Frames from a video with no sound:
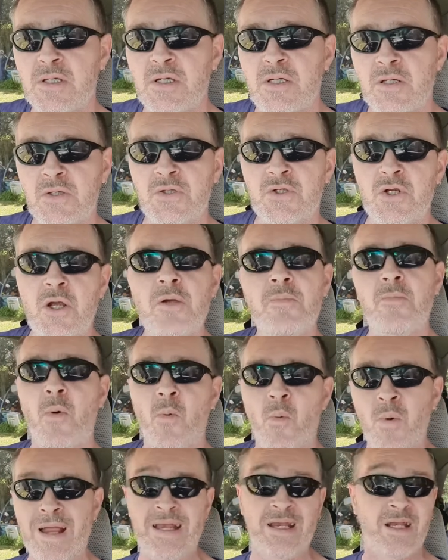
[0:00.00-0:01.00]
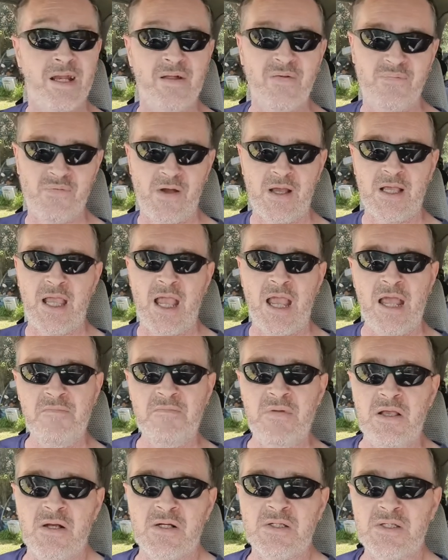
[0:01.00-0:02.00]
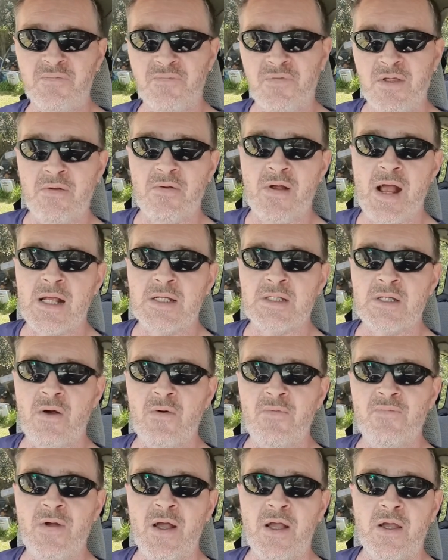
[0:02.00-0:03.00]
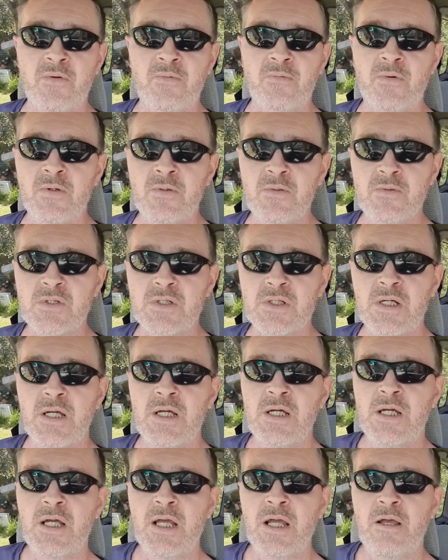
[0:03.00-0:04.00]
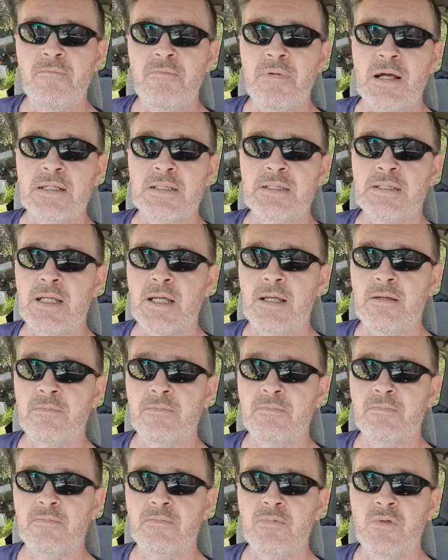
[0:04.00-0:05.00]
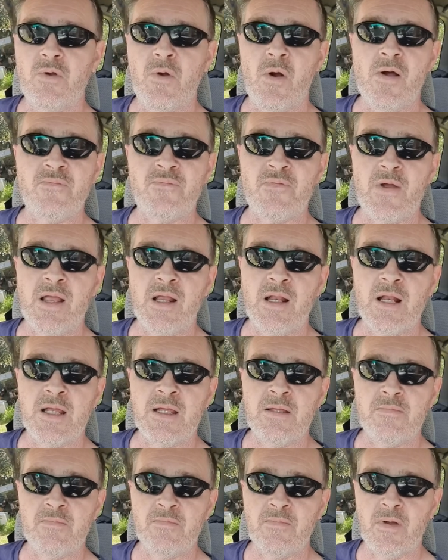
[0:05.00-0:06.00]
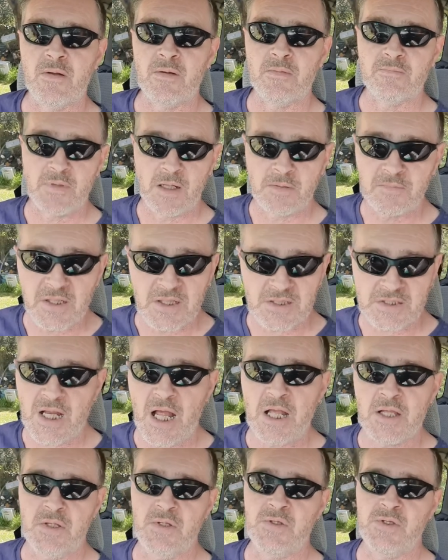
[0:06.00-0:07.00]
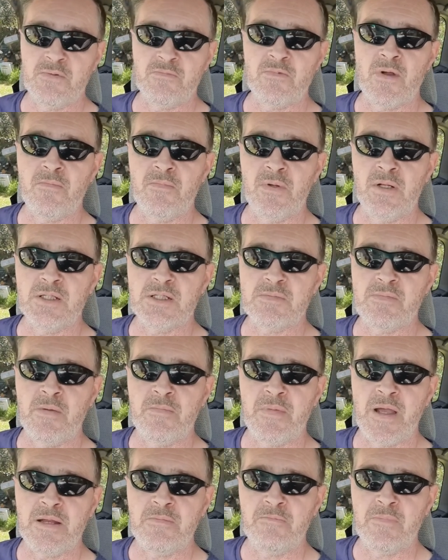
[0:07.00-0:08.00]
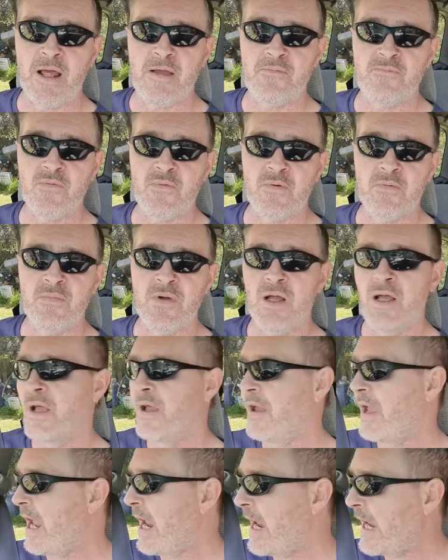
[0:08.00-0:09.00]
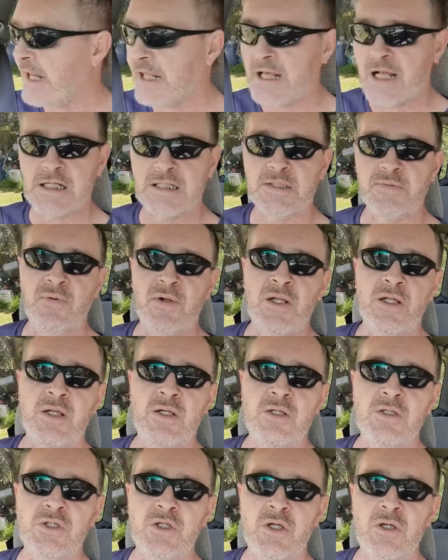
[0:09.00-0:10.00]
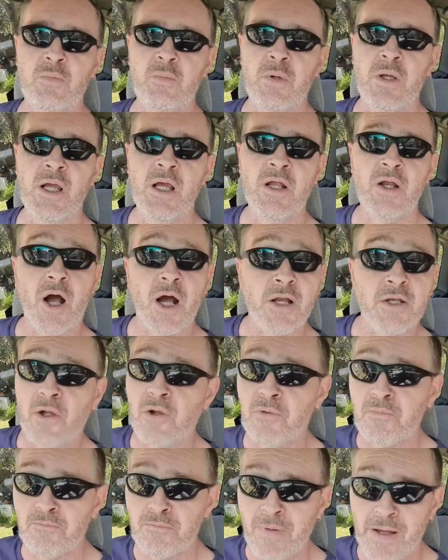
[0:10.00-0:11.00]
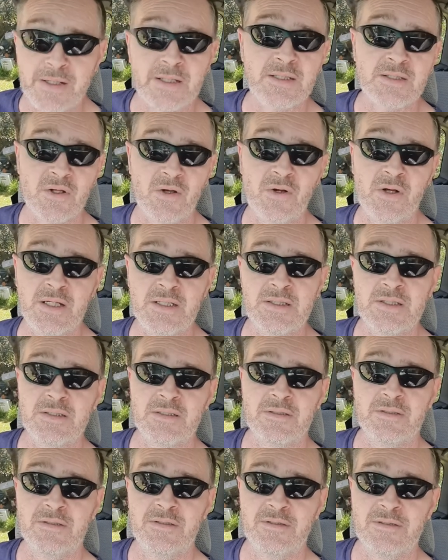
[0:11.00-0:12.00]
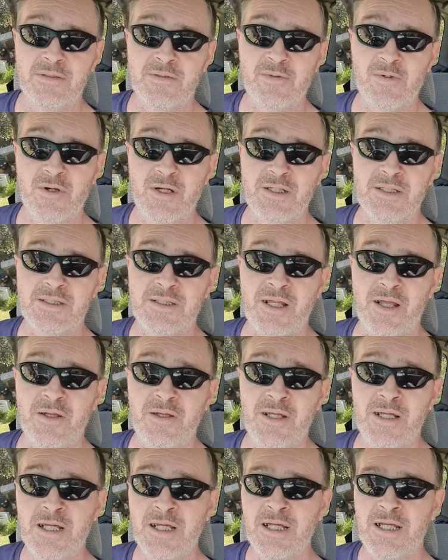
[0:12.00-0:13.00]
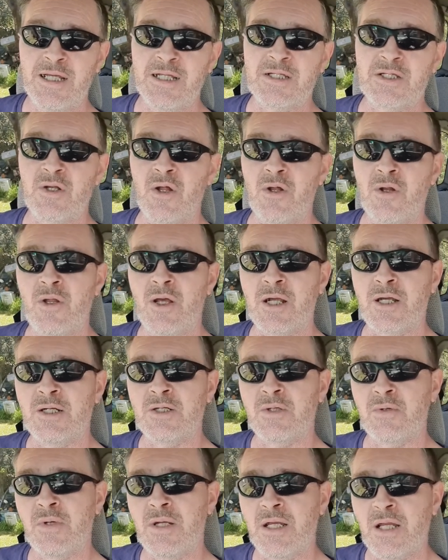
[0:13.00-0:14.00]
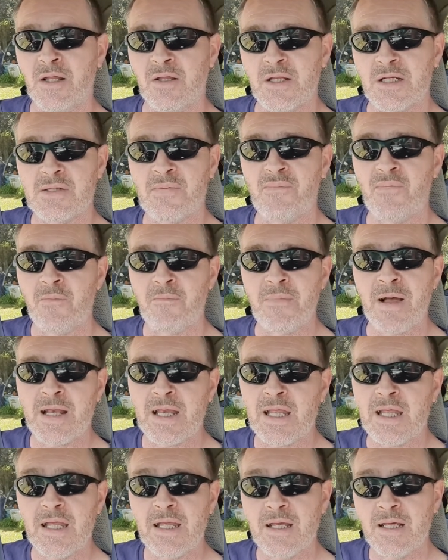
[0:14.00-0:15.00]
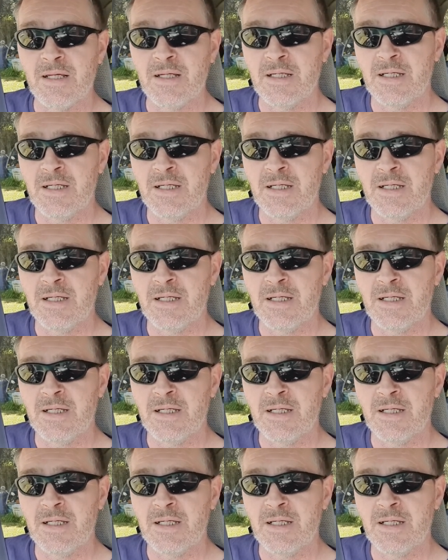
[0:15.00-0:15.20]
to YouTube when and if I can, because of their arsehole fucking rules, but quite frankly I'm going to start using Rumble as my main platform. Had a guts full of YouTube. I don't monetize, alright, so it's not like I do any of this for money.